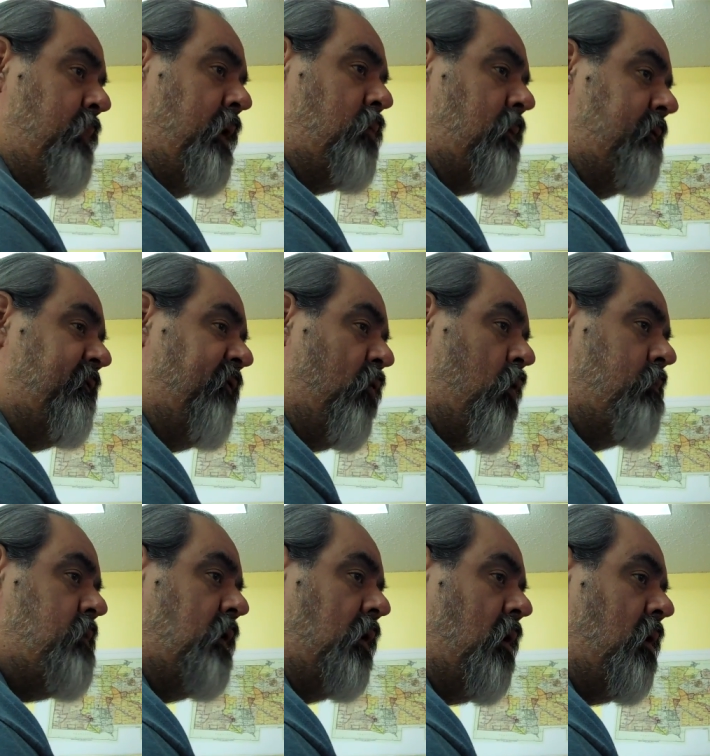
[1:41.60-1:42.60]
being
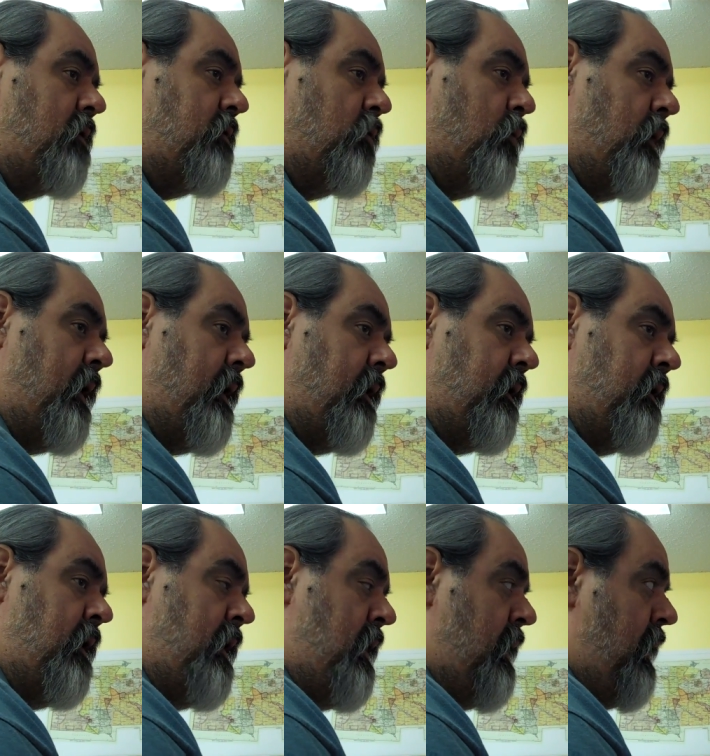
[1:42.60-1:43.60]
reformed along the way.
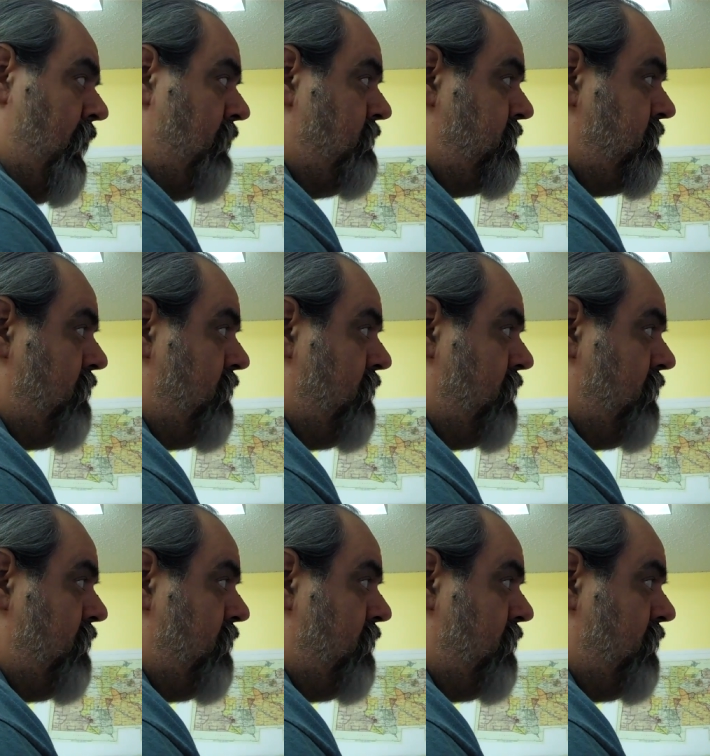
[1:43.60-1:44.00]
And